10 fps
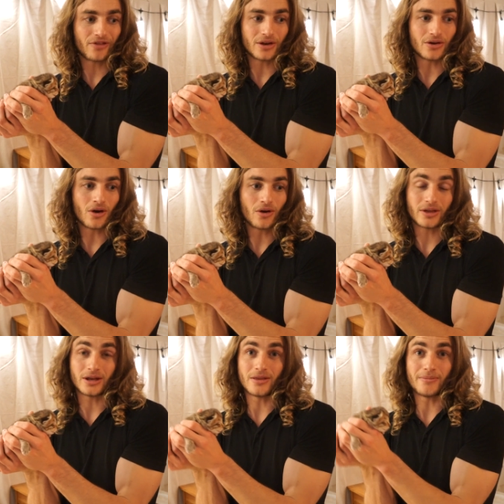they're not,
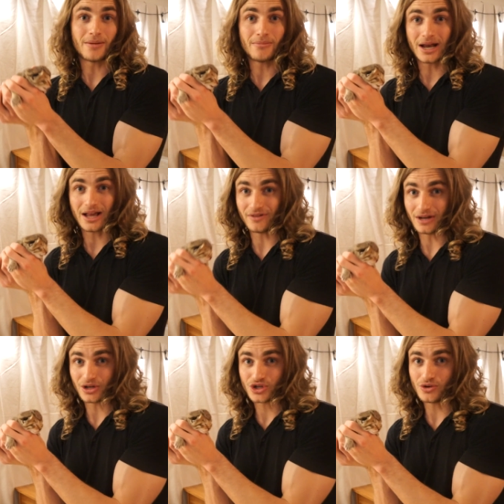then the mum might have
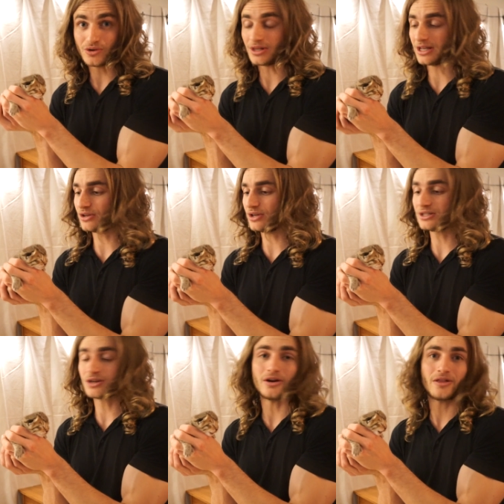an issue and then you need
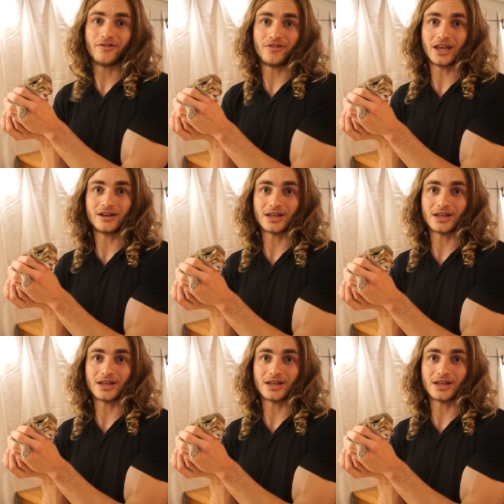to go to the